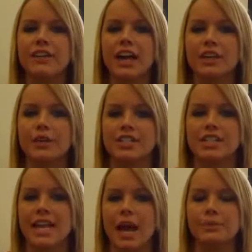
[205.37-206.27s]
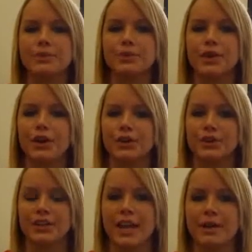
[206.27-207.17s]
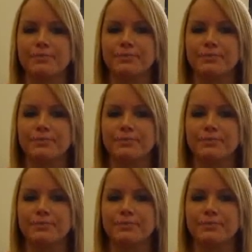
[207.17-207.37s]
evaluation CAPP tool on CougarNet.